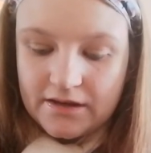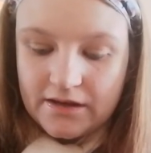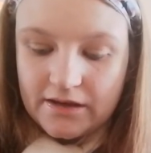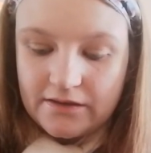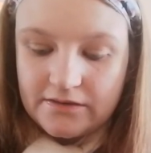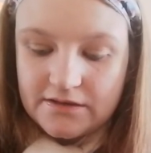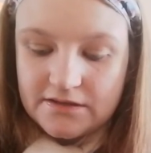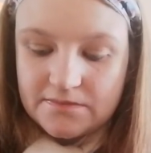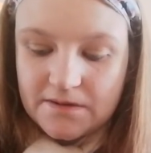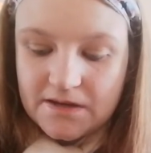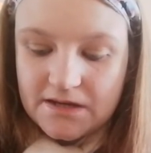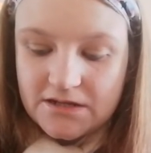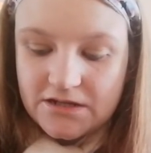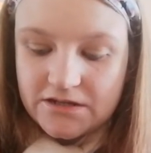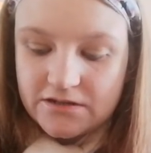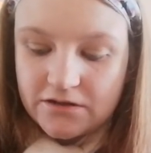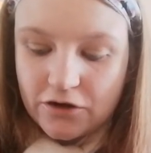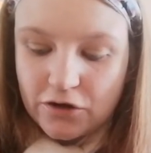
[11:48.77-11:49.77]
In these
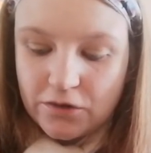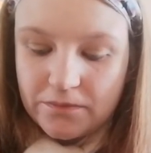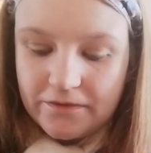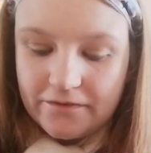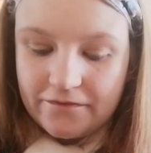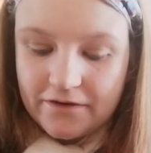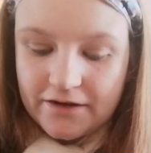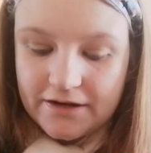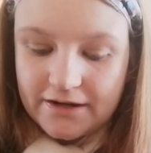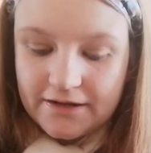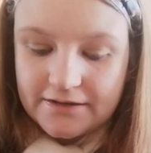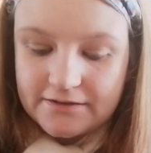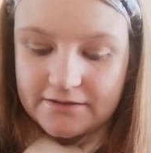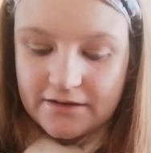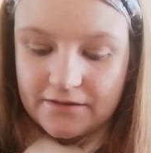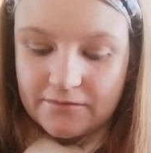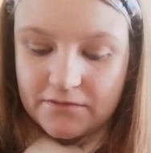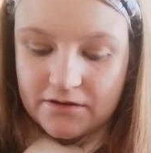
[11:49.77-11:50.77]
pages, I hope you find
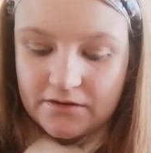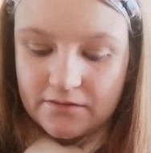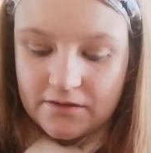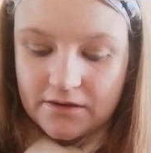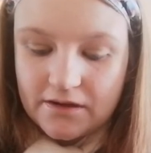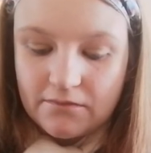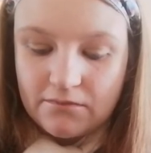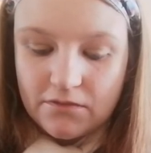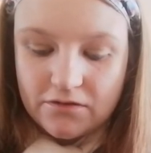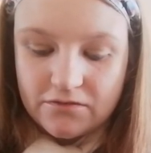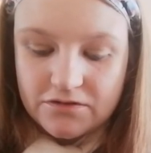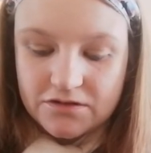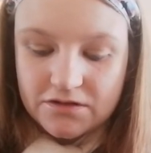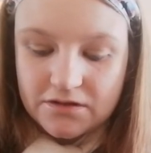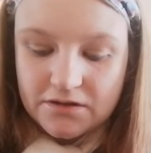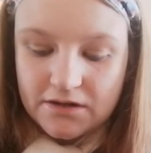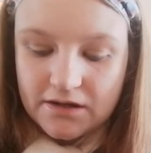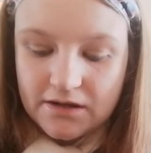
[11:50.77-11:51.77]
excitement,
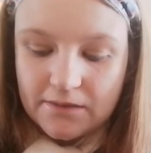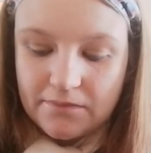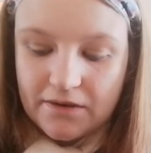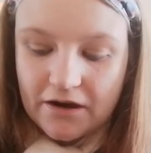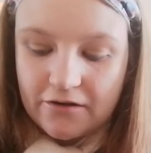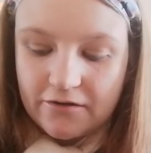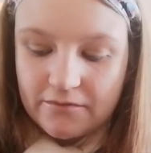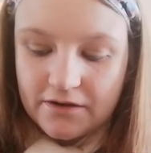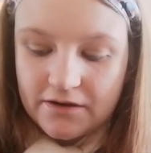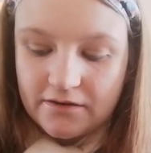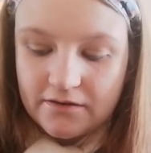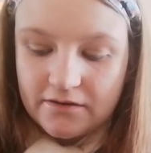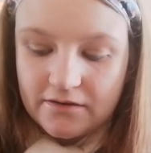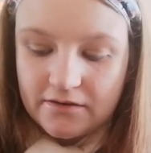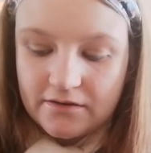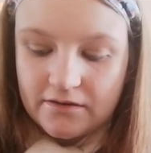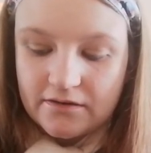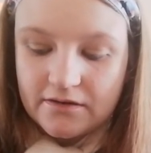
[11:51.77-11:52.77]
emotion, empowerment,
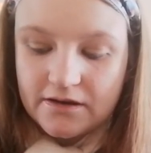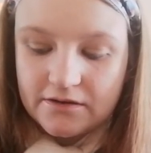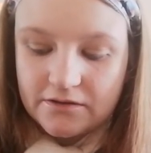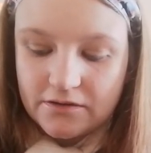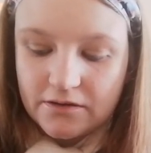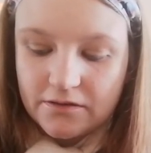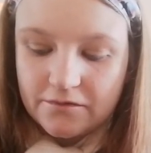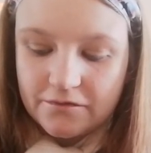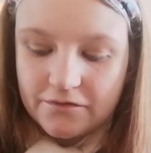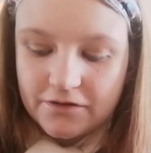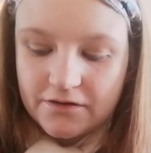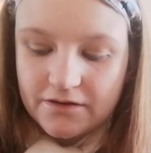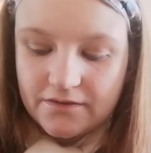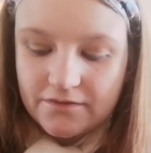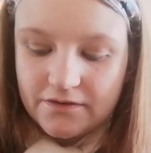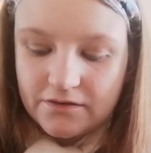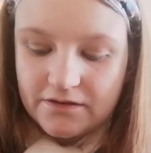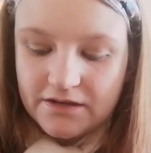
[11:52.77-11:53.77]
and comfort
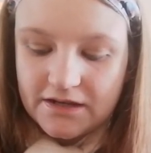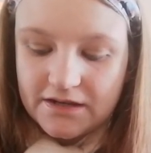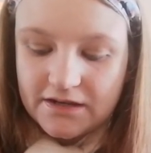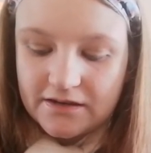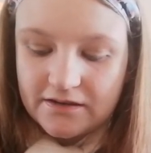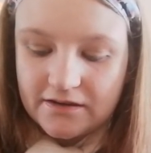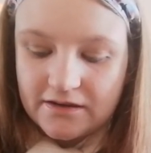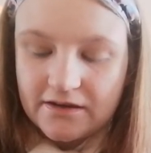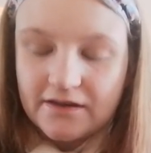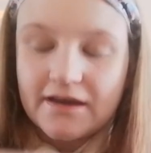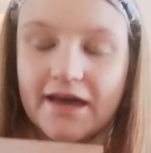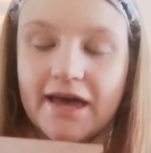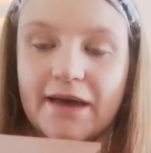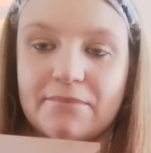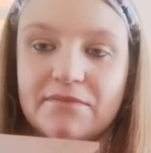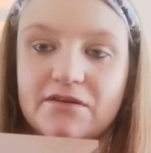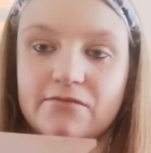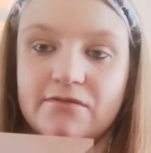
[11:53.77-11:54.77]
if you need it.
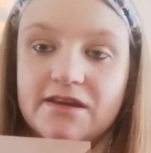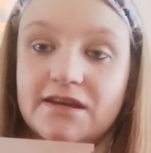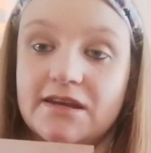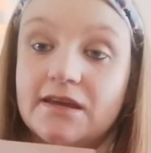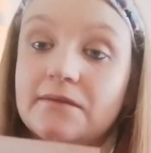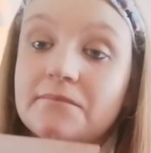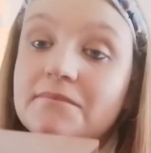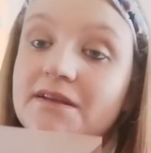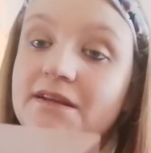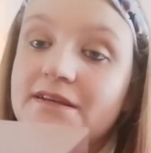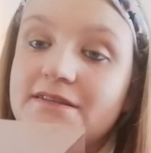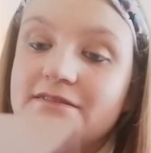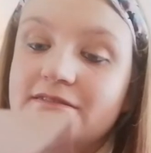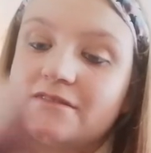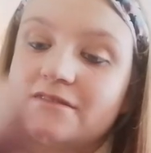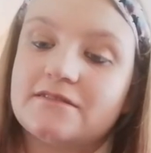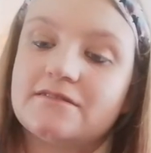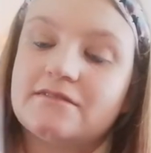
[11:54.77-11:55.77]
Happy reading, Melissa.
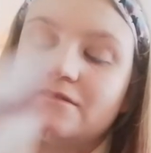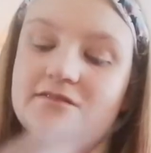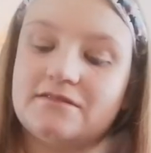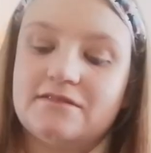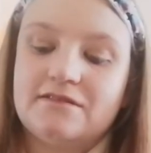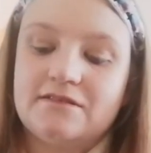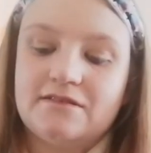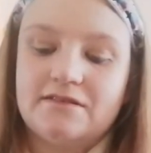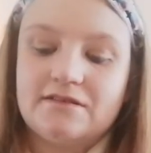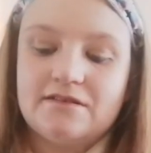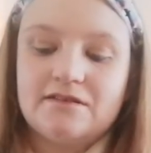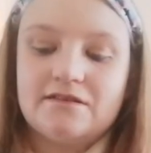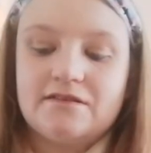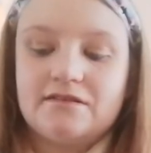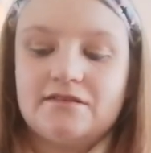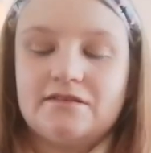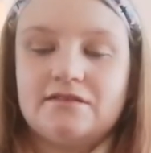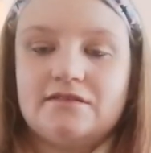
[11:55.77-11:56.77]

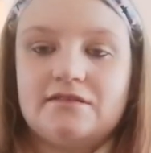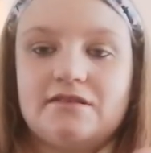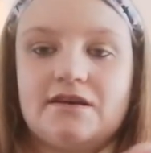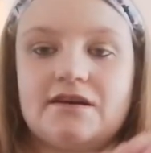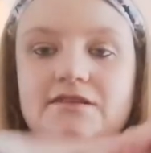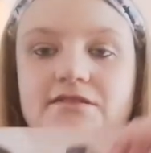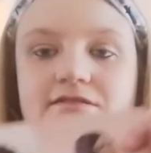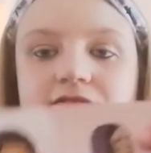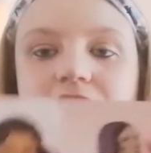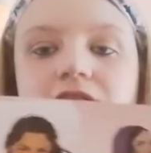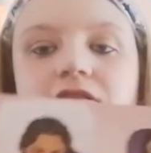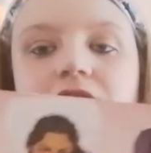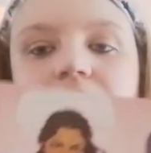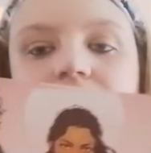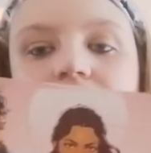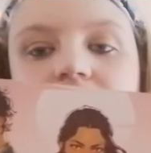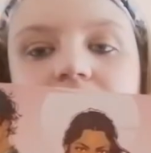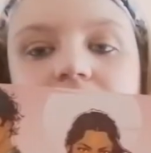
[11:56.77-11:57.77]
That's
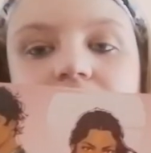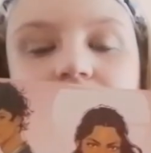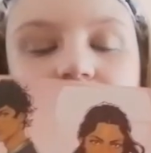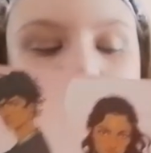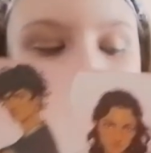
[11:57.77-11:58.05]
lovely.